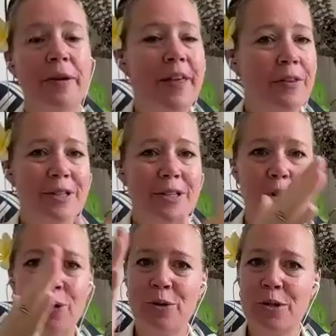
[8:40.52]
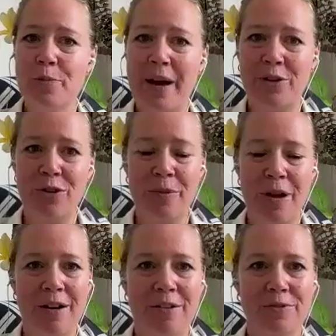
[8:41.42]
But then there's this whole spectrum
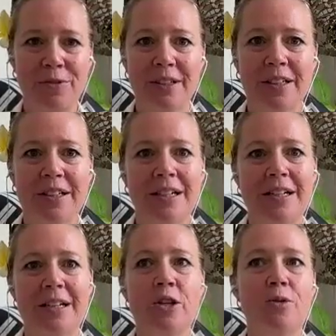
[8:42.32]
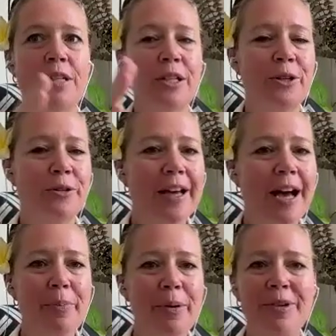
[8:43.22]
of you still own the
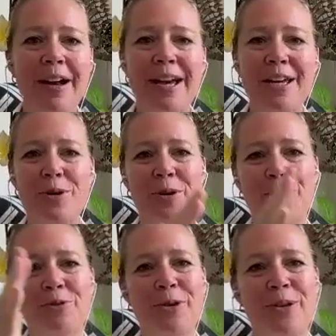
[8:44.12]
copyright, you own the